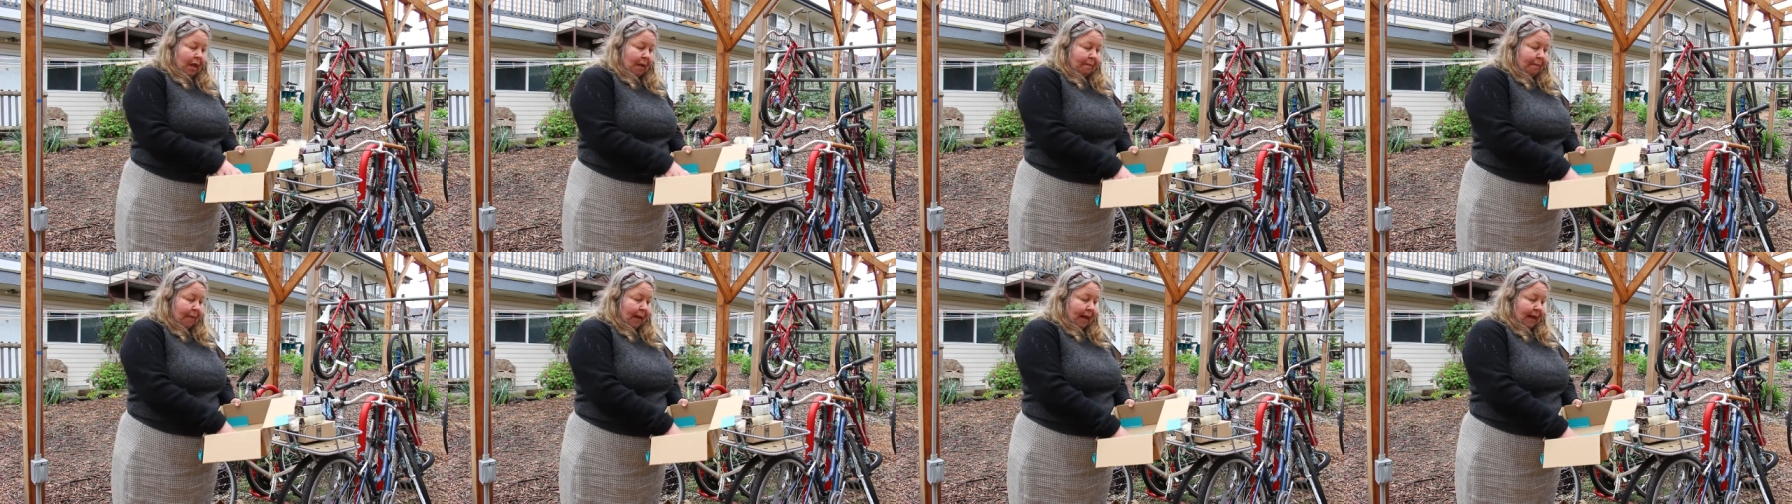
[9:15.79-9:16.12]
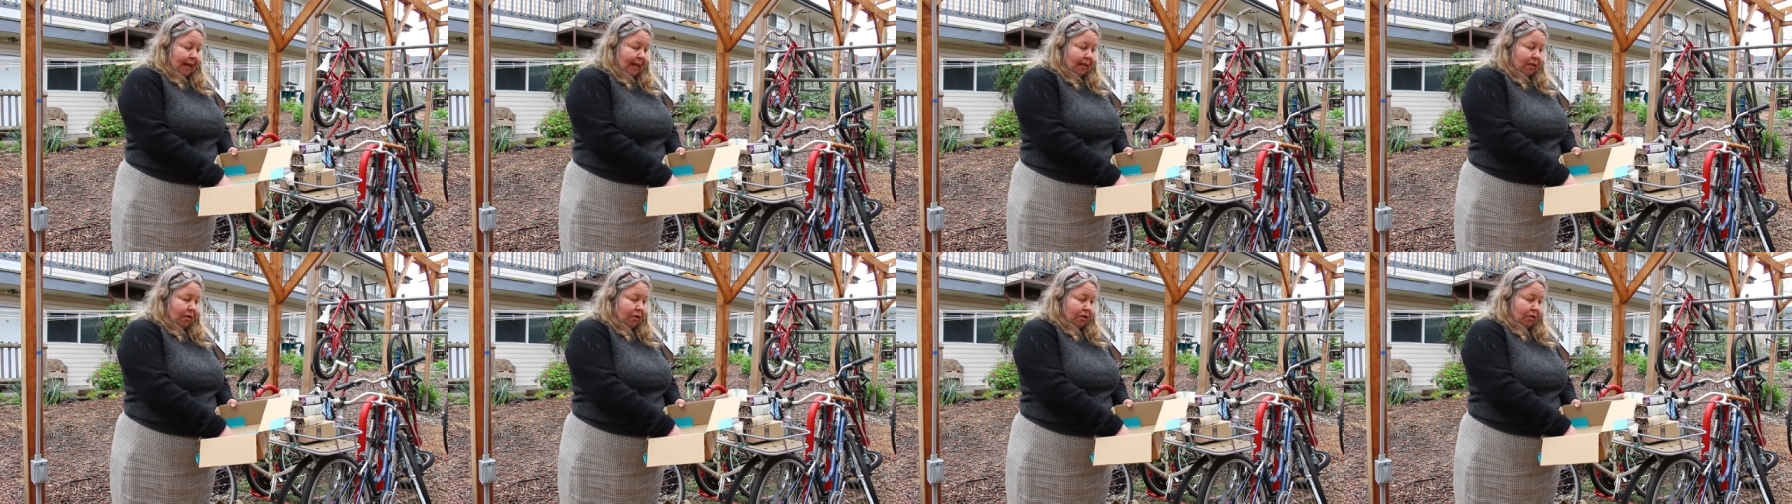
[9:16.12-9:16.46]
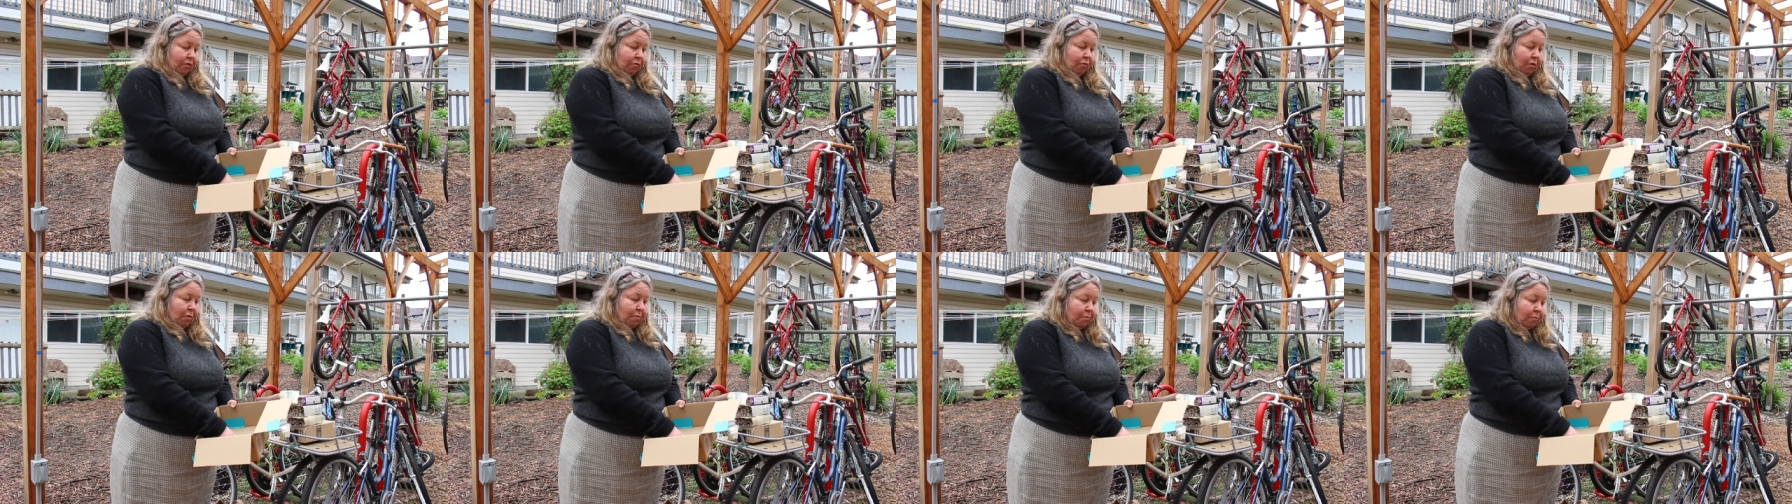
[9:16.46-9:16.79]
but is to
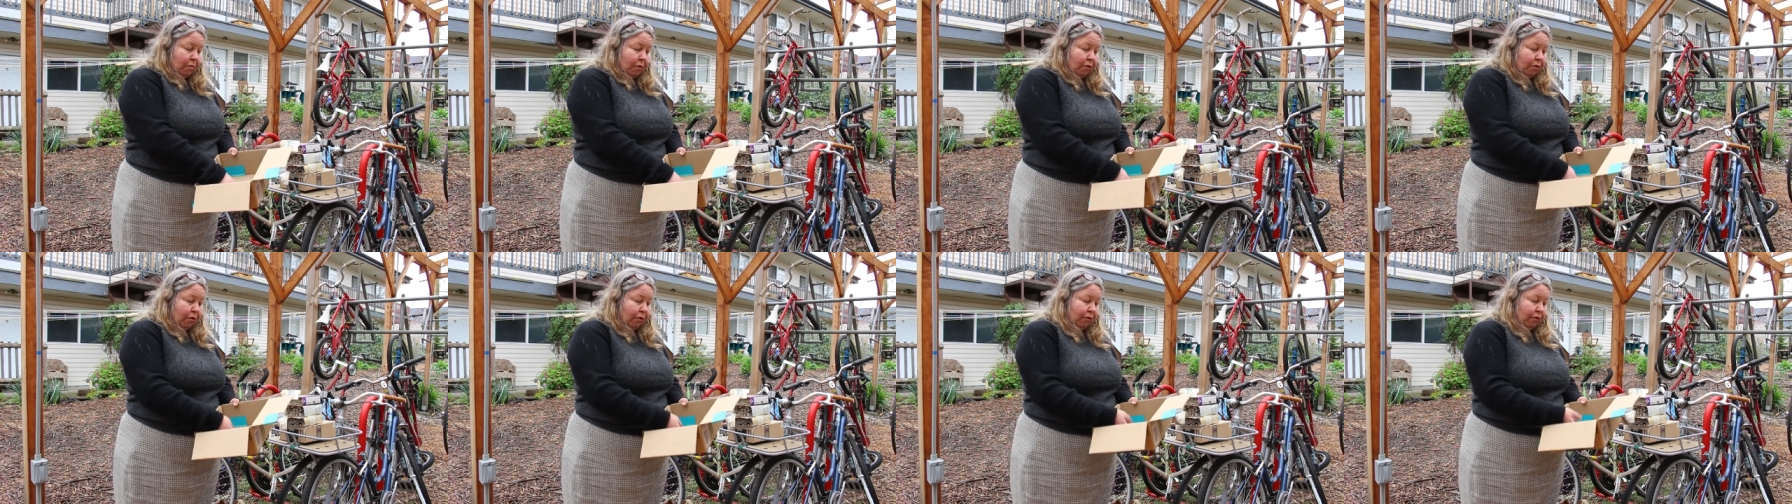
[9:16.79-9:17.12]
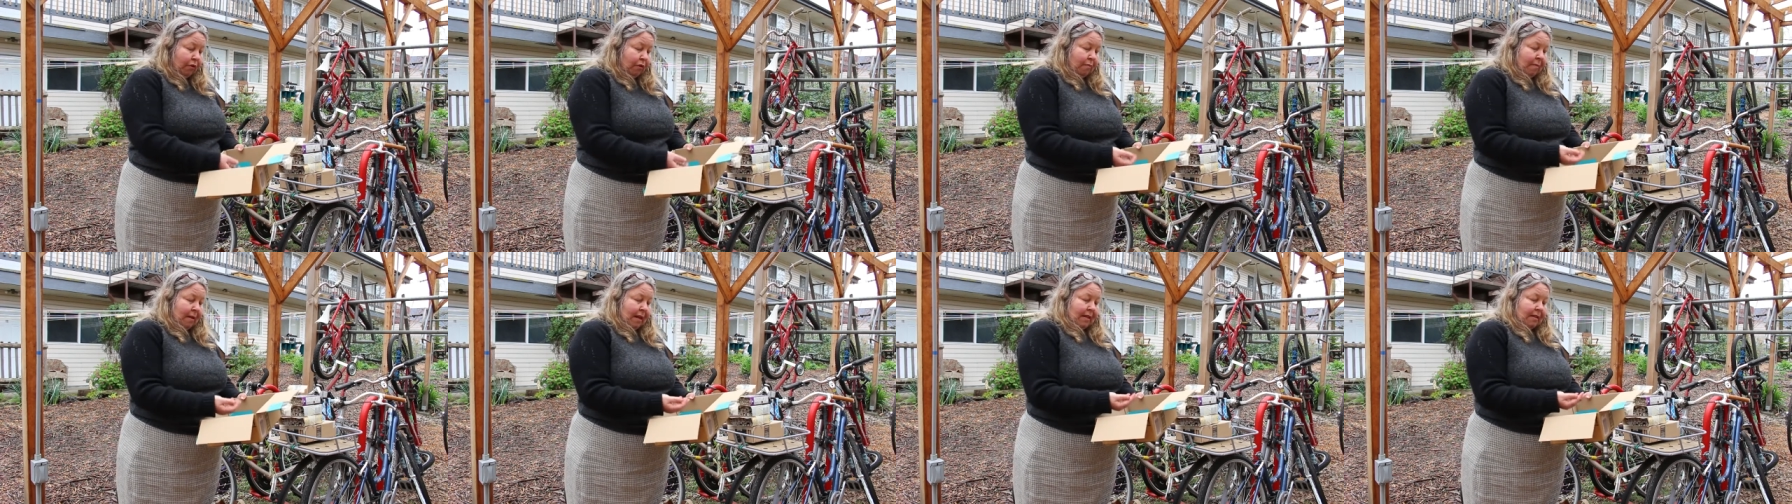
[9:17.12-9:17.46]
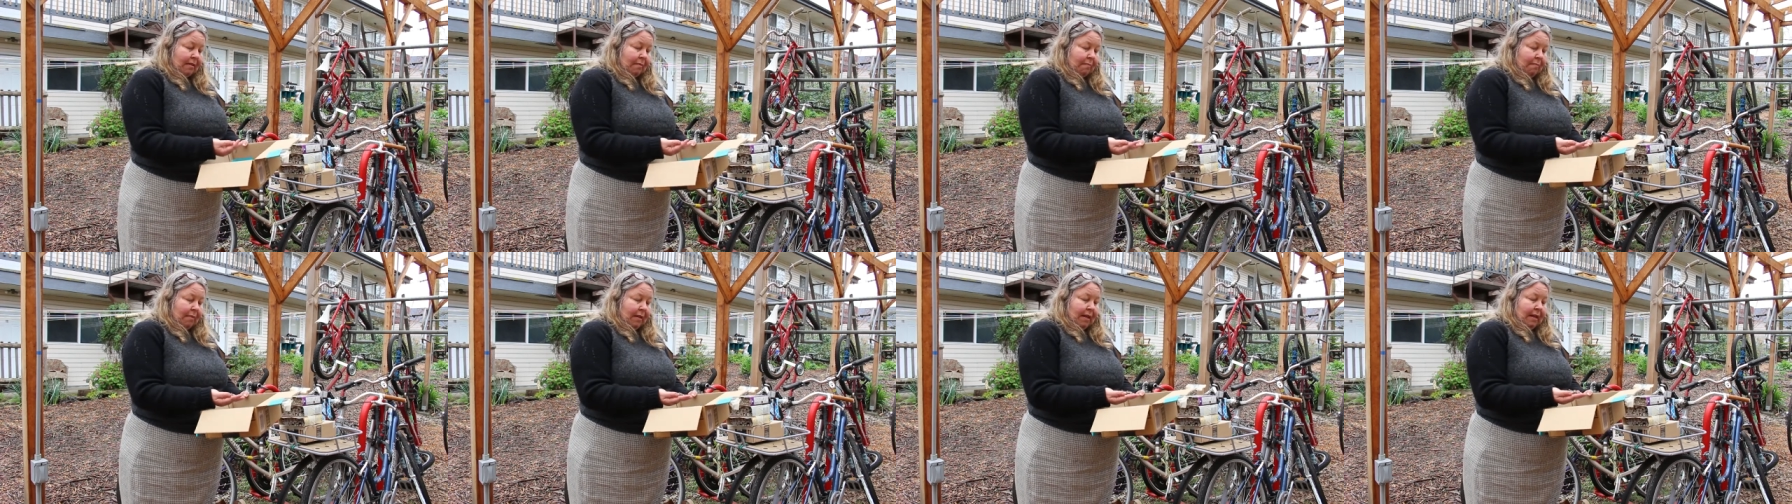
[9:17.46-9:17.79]
remove your
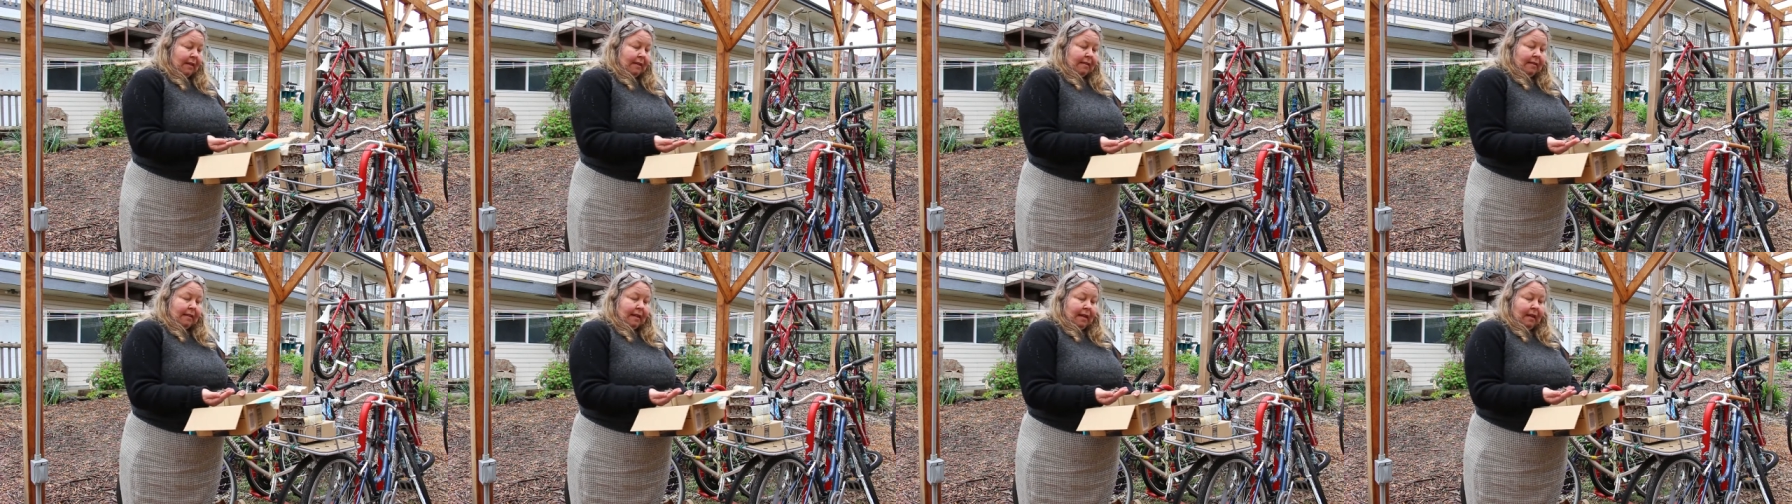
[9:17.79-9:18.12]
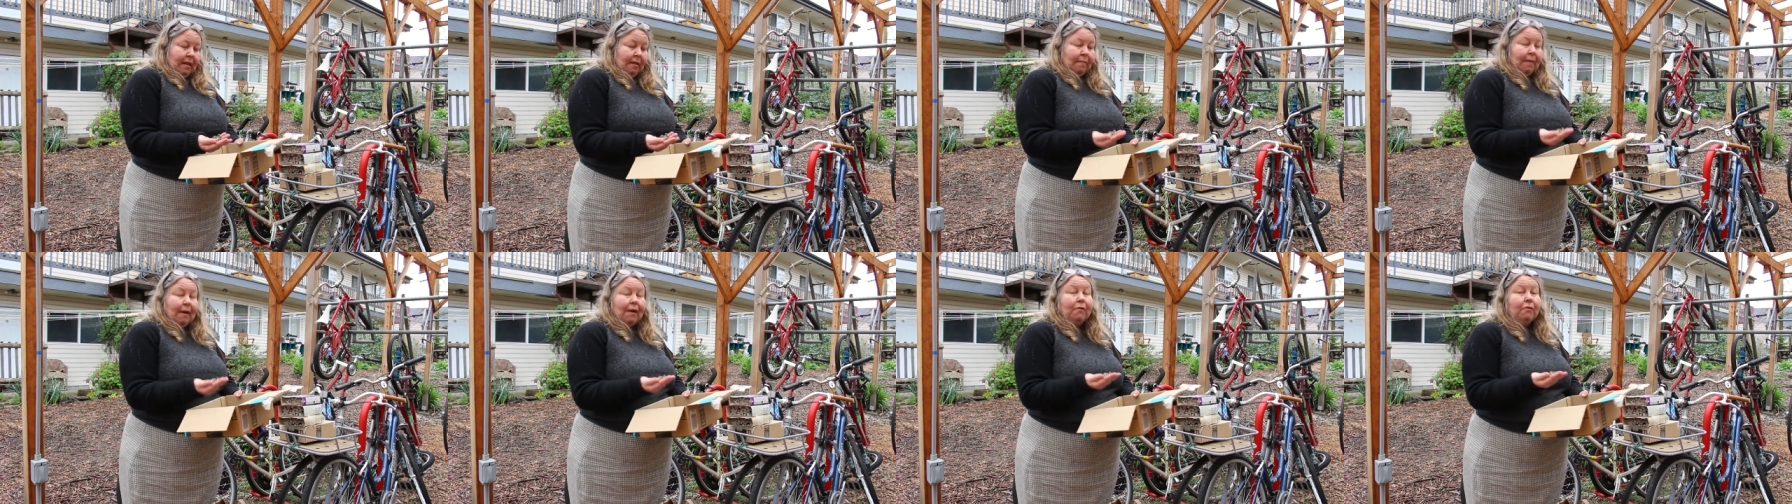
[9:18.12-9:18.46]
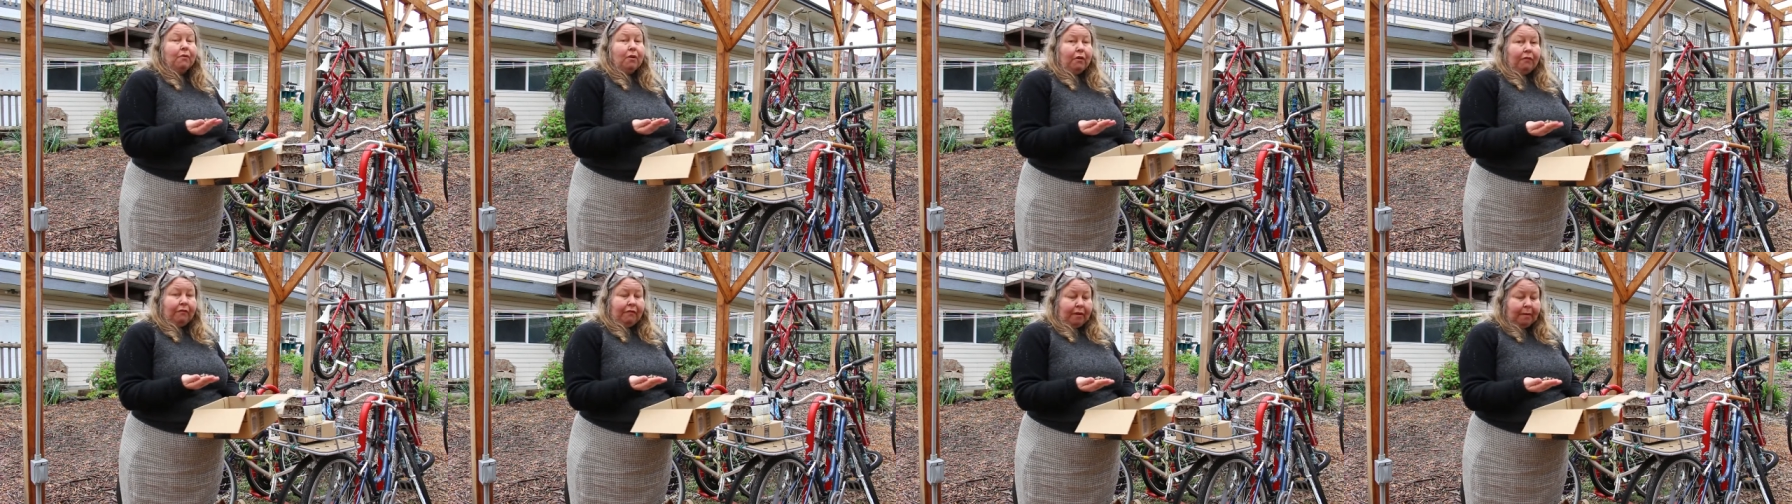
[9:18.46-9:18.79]
mason bees in about
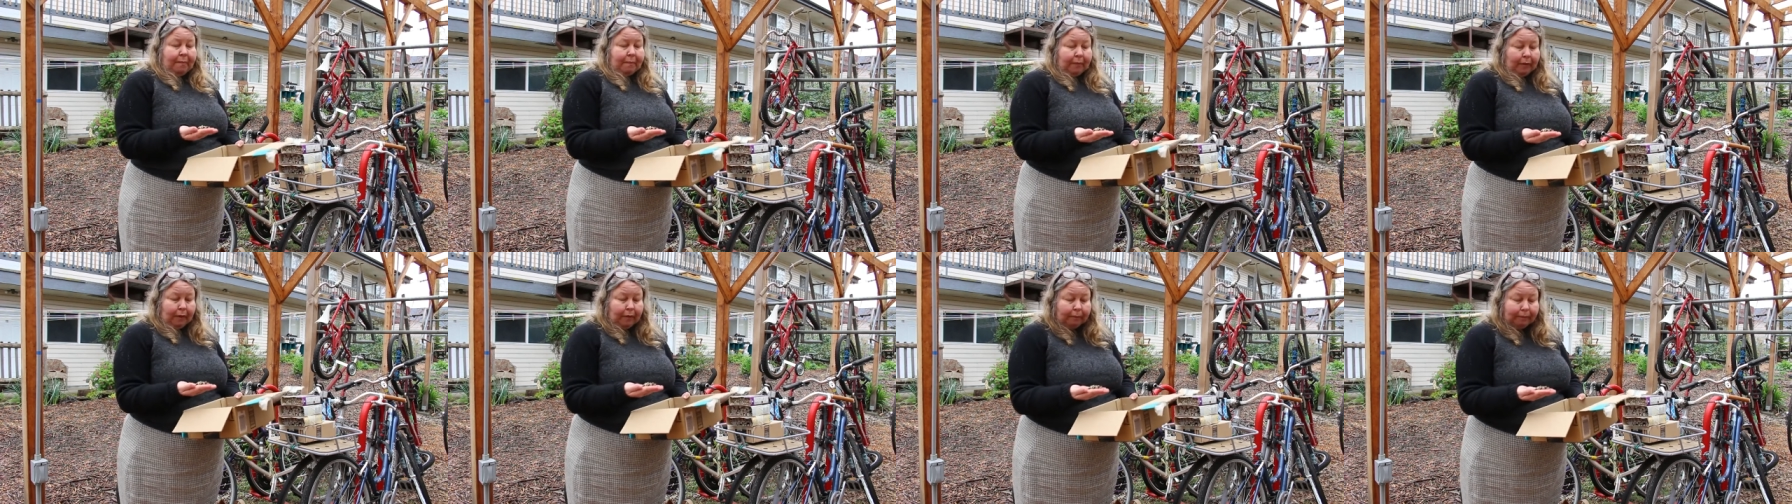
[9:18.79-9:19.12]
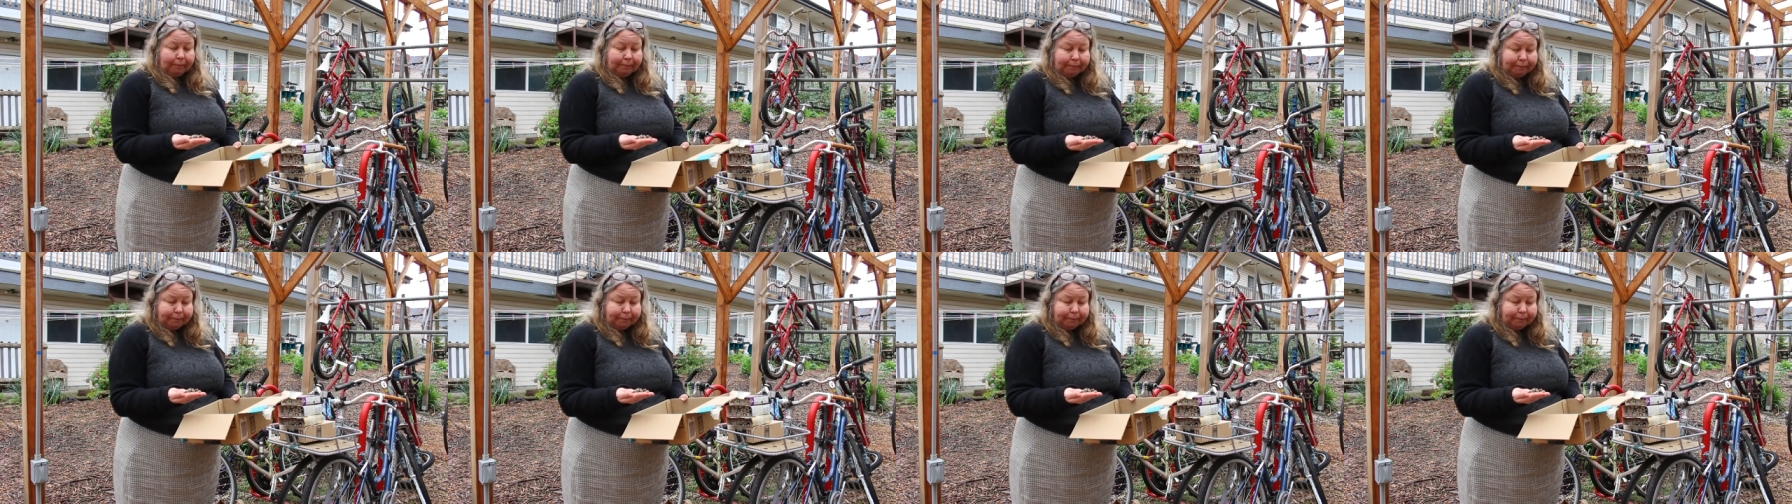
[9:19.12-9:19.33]
November.